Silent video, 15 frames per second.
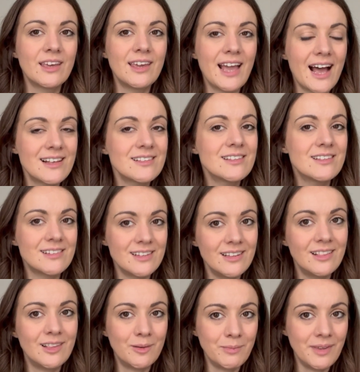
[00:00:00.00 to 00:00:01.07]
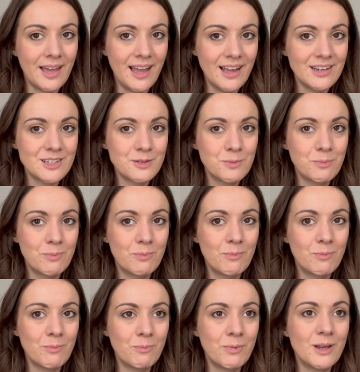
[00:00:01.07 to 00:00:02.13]
He hasn't seen them yet,
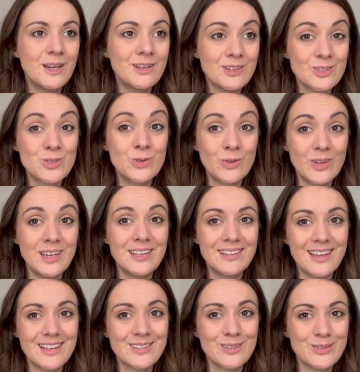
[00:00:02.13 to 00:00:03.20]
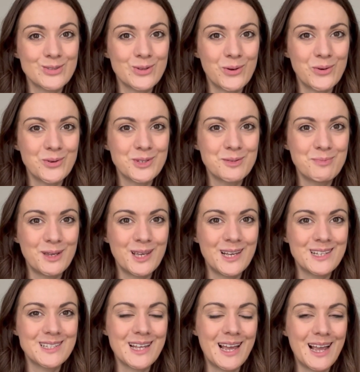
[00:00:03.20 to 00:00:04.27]
but he does know that he's getting socks
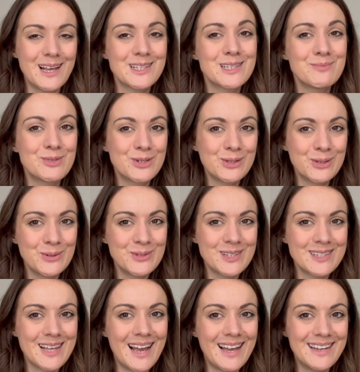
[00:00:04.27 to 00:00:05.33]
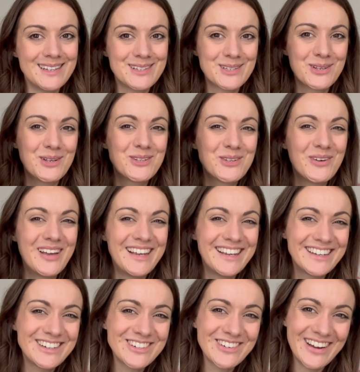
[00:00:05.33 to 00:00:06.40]
because I asked him to close his eyes so I
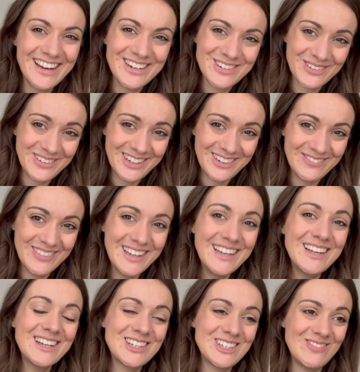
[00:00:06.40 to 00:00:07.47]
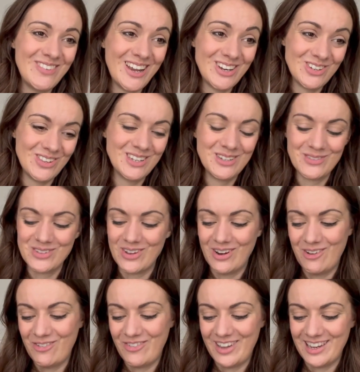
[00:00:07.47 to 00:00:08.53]
could try it on him to make sure that it was going
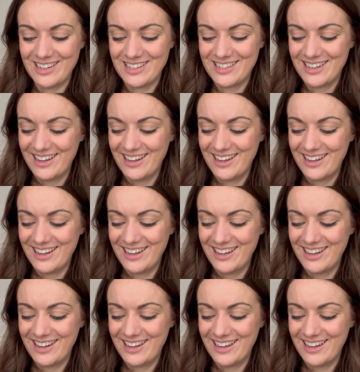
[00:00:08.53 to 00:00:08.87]
to fit.